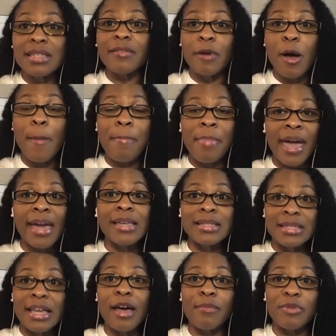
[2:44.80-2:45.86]
a main
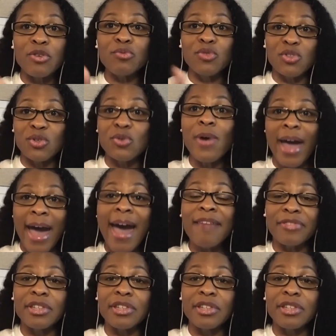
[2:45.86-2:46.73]
step. You do have